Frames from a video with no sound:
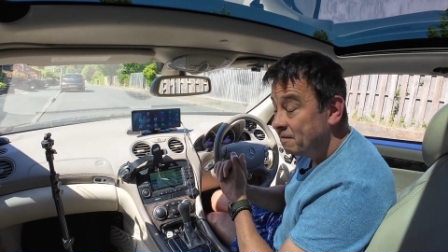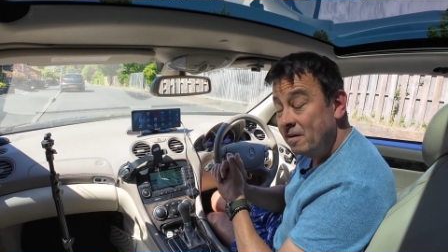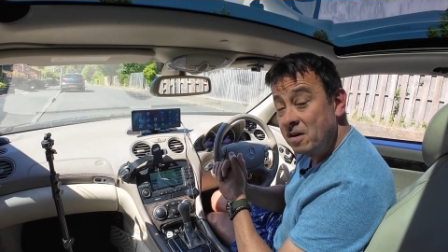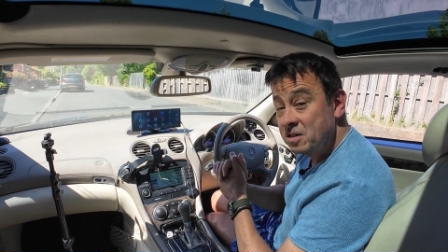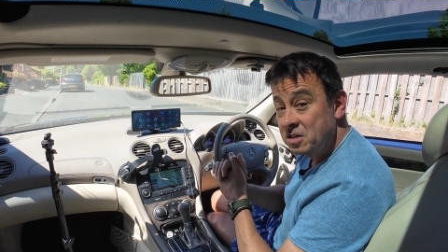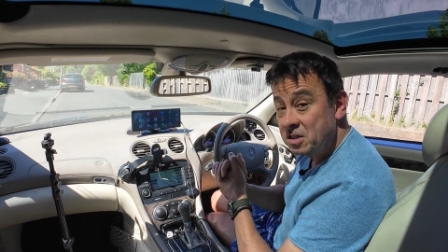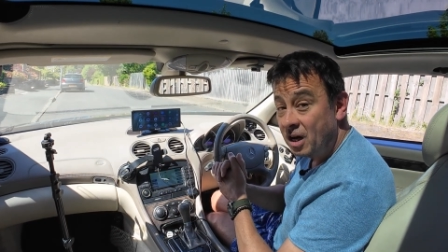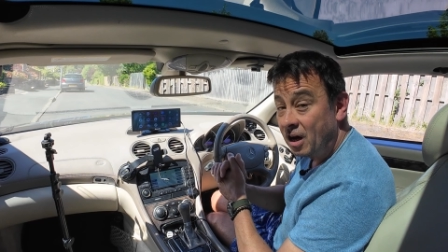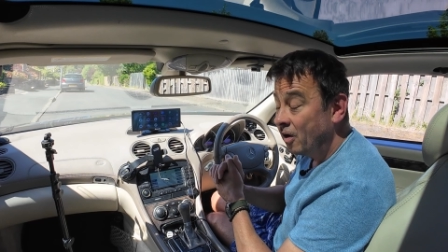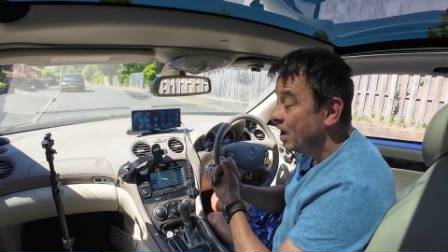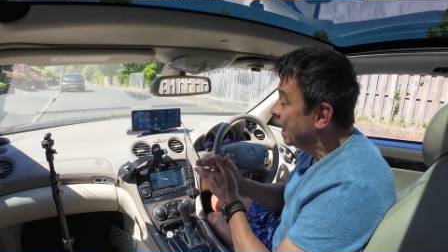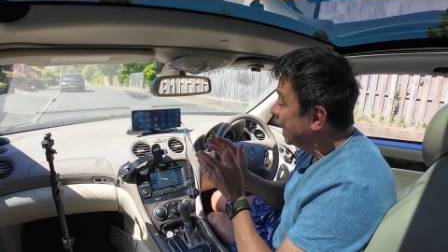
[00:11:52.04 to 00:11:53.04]

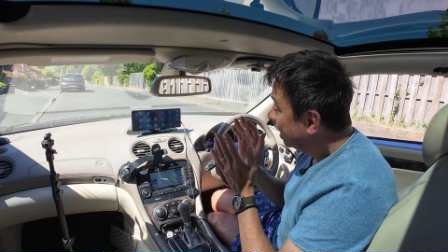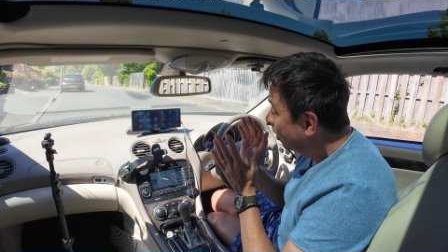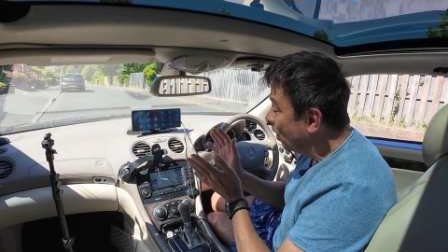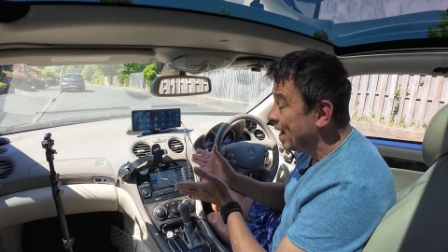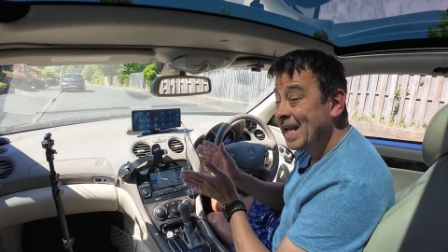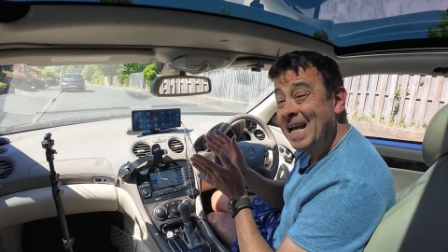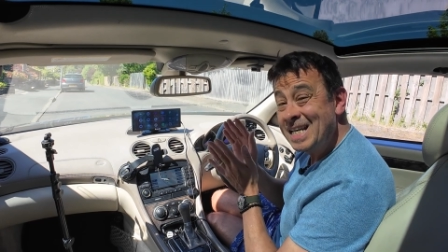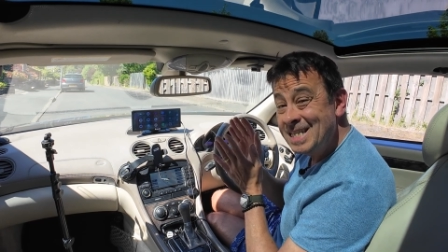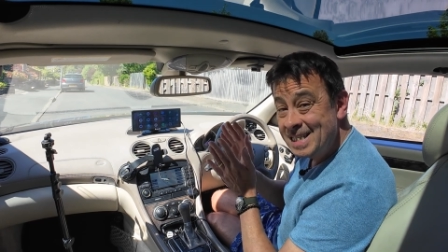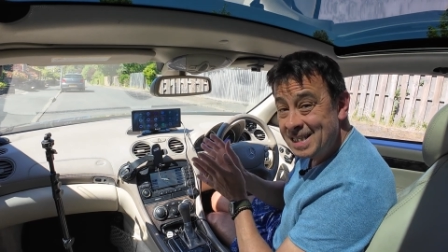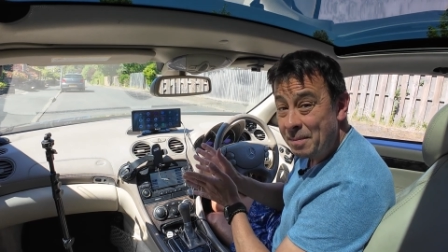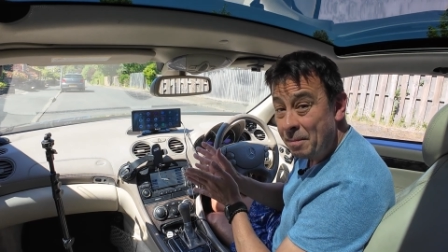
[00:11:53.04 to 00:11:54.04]
versatile, quick,
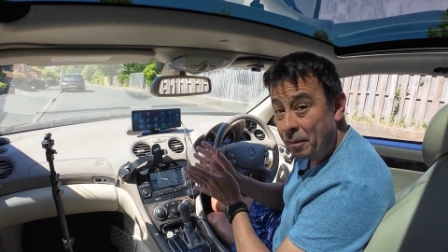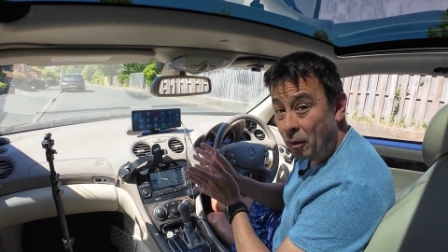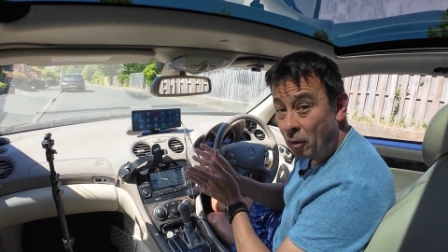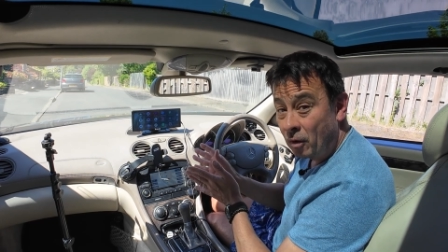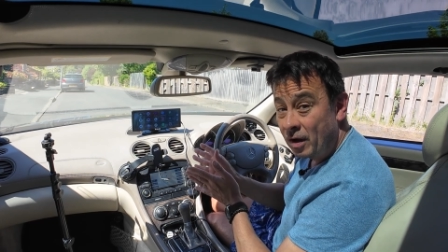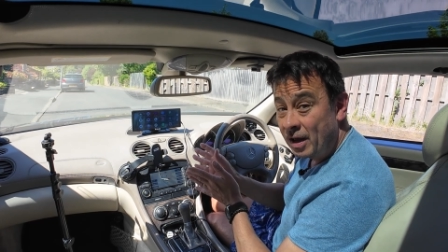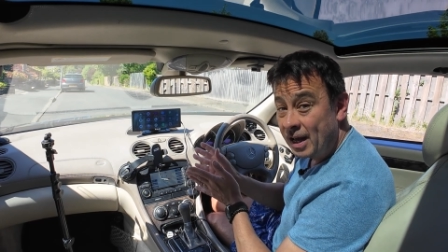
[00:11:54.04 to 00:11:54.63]
simple